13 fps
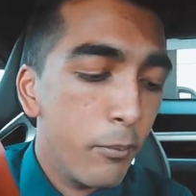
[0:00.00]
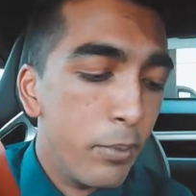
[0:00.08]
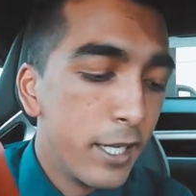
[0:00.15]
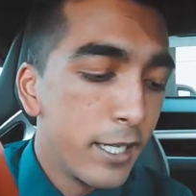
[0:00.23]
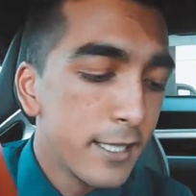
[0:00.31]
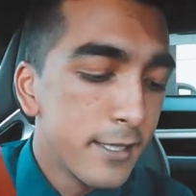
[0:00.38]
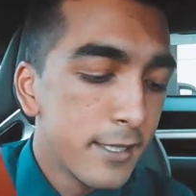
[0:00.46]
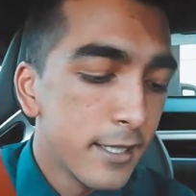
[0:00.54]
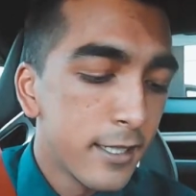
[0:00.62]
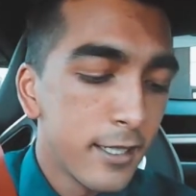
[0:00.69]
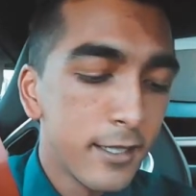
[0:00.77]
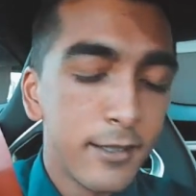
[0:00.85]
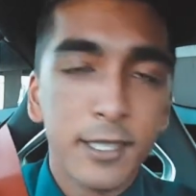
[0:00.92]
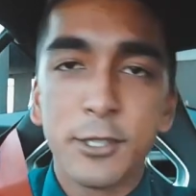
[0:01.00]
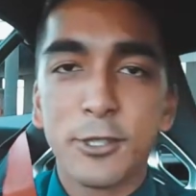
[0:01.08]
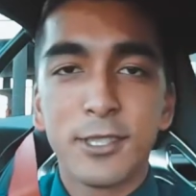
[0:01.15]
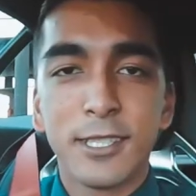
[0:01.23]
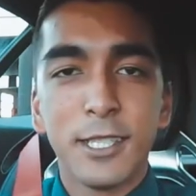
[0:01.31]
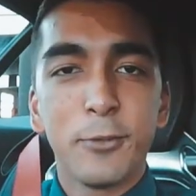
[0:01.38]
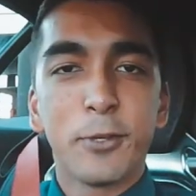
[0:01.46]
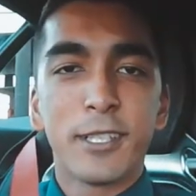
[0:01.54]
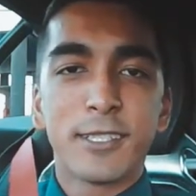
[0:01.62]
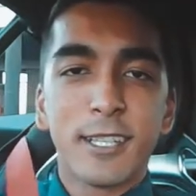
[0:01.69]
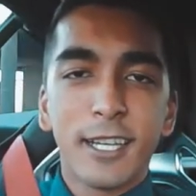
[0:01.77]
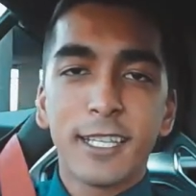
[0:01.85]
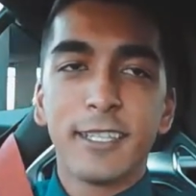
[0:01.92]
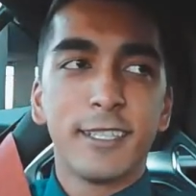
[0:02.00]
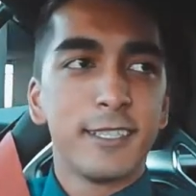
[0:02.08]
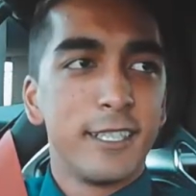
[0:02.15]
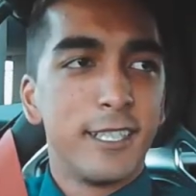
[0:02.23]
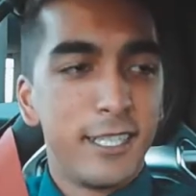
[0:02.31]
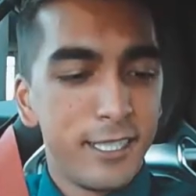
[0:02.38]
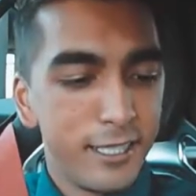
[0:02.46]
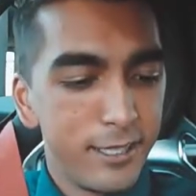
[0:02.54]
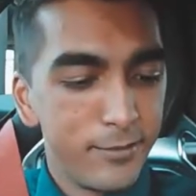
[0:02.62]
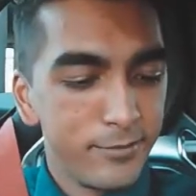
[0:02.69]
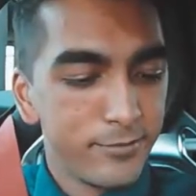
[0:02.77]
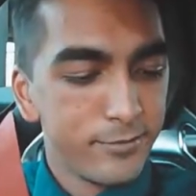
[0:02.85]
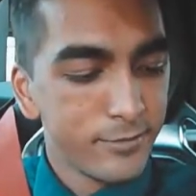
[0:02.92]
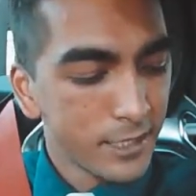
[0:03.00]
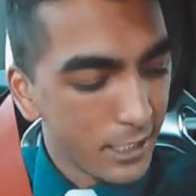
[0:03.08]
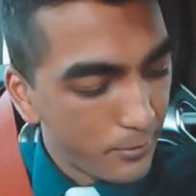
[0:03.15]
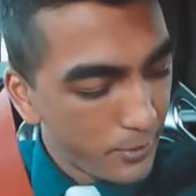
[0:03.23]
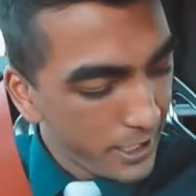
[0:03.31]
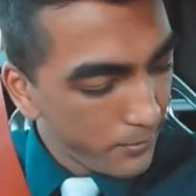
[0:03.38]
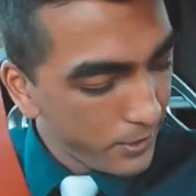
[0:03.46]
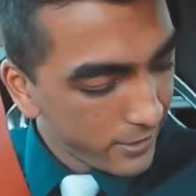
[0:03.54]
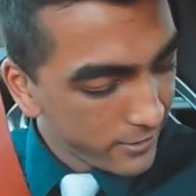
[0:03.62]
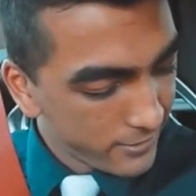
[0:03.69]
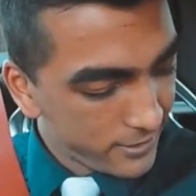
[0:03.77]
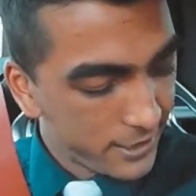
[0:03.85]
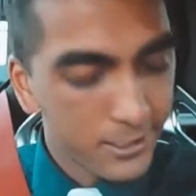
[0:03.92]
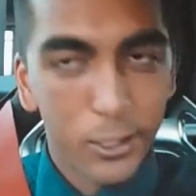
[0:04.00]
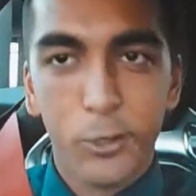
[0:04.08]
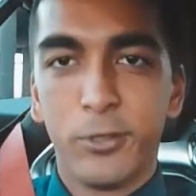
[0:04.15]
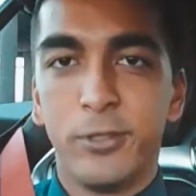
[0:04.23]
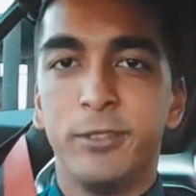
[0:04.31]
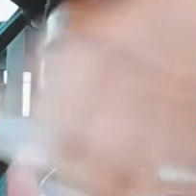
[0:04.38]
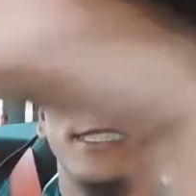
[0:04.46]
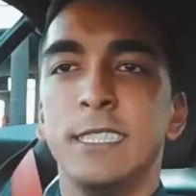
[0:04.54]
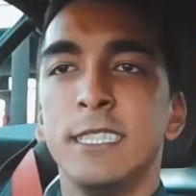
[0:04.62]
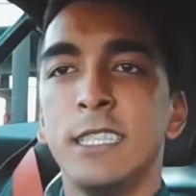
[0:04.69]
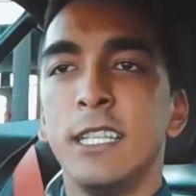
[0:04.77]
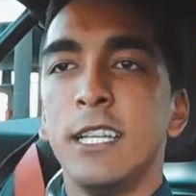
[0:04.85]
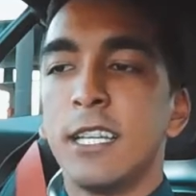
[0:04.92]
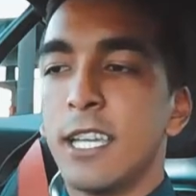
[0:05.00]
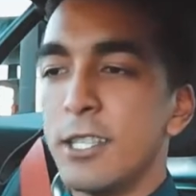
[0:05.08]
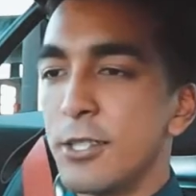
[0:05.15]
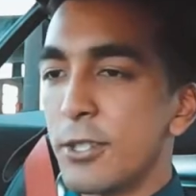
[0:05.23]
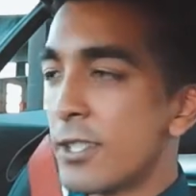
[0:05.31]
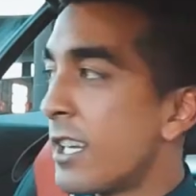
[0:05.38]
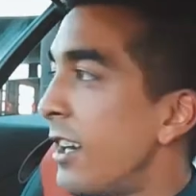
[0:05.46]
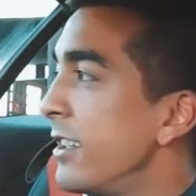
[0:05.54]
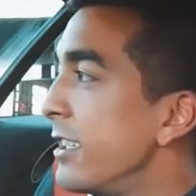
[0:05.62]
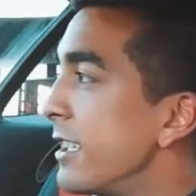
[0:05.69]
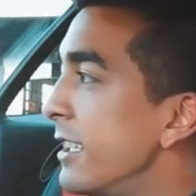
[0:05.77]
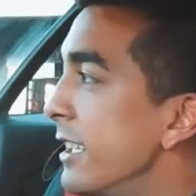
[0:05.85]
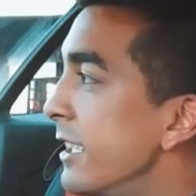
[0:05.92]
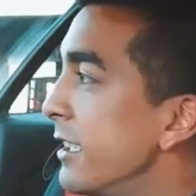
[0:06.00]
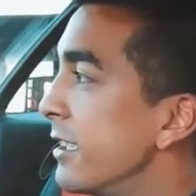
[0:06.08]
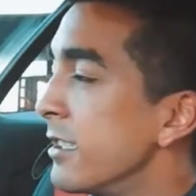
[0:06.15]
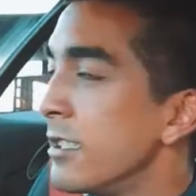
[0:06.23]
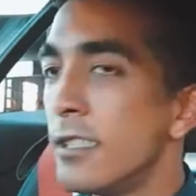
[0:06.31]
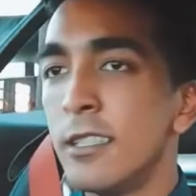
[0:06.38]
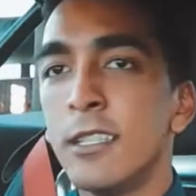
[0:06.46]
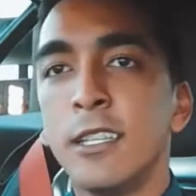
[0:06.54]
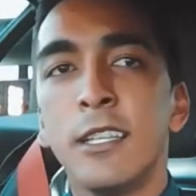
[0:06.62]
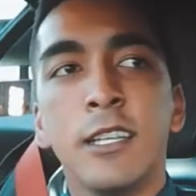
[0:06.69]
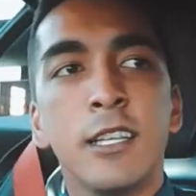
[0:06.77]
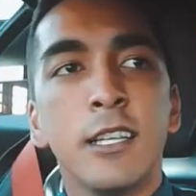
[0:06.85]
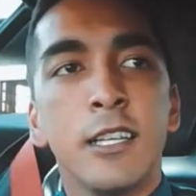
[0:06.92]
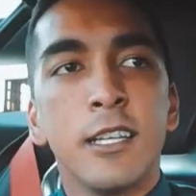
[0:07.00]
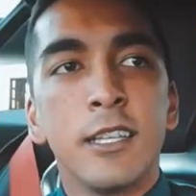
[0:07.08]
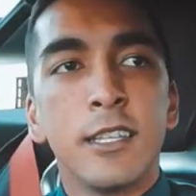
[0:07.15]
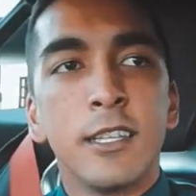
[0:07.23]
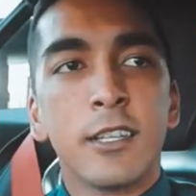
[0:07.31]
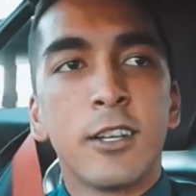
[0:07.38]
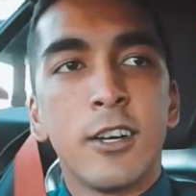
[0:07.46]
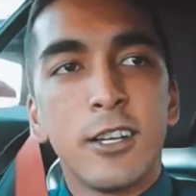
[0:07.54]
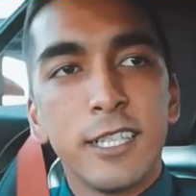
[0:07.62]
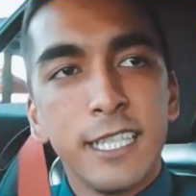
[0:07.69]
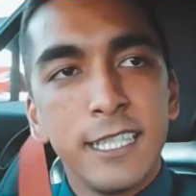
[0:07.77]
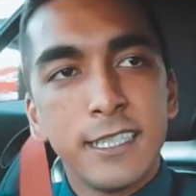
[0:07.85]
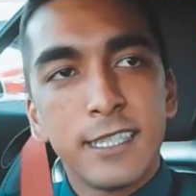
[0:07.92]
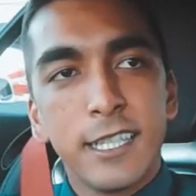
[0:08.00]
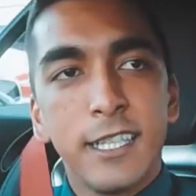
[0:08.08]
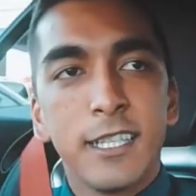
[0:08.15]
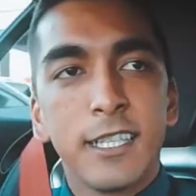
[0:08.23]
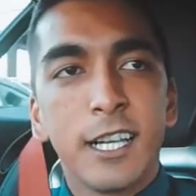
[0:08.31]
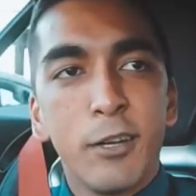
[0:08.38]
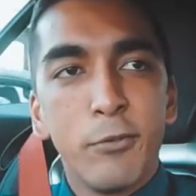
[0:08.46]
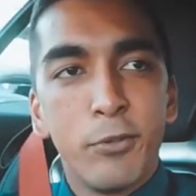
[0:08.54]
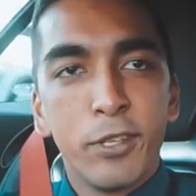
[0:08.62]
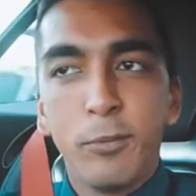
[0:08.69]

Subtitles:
but let's just see what it's like. It's gonna be epic. Let's go. Okay, so currently the car is in comfort